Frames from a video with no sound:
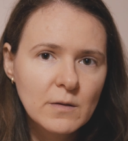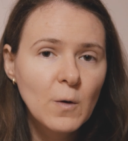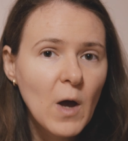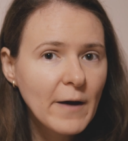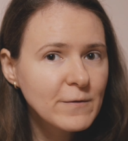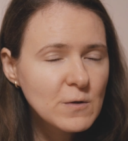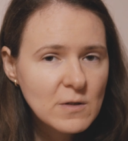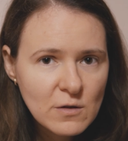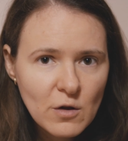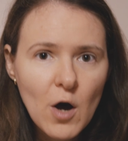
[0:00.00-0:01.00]
You have to
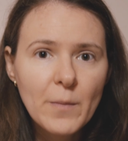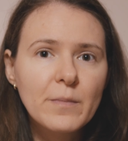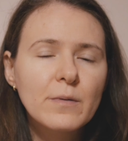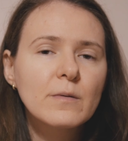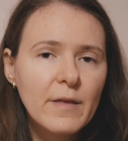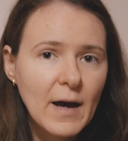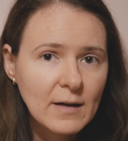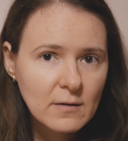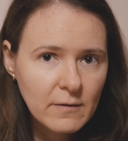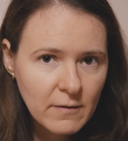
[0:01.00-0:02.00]
stop
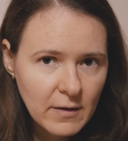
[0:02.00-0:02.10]
that